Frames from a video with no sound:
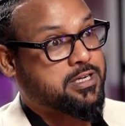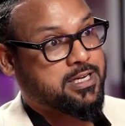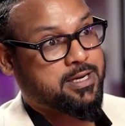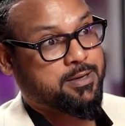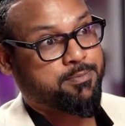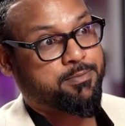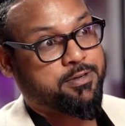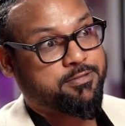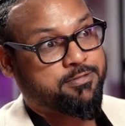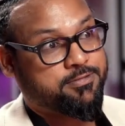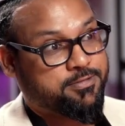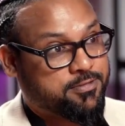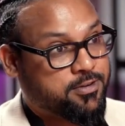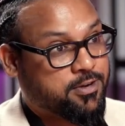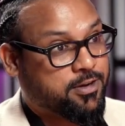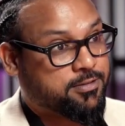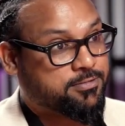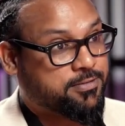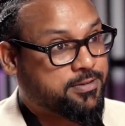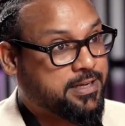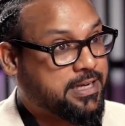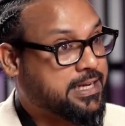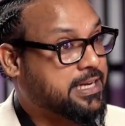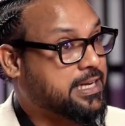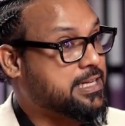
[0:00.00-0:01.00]
cup of
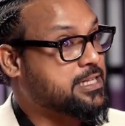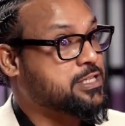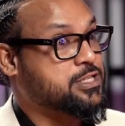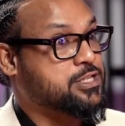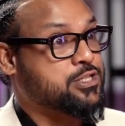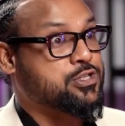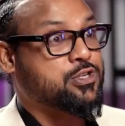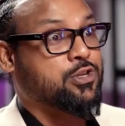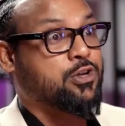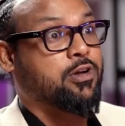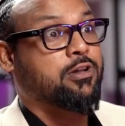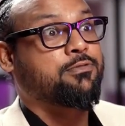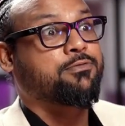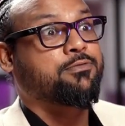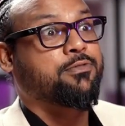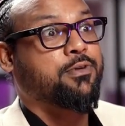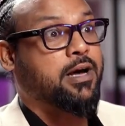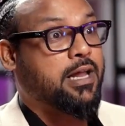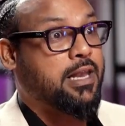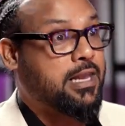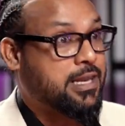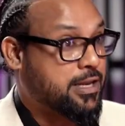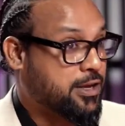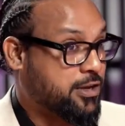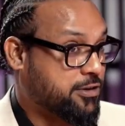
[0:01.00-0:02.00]
coffee can solve
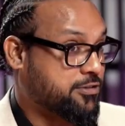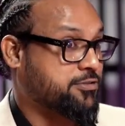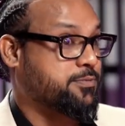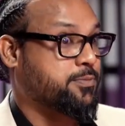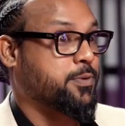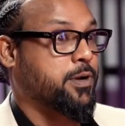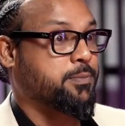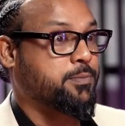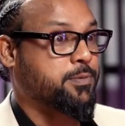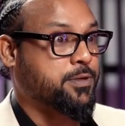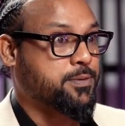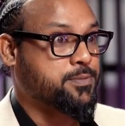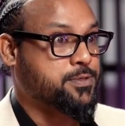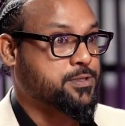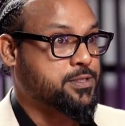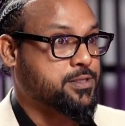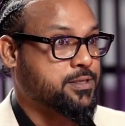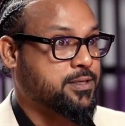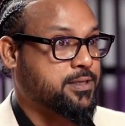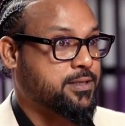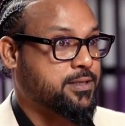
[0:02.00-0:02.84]
a lot of problems.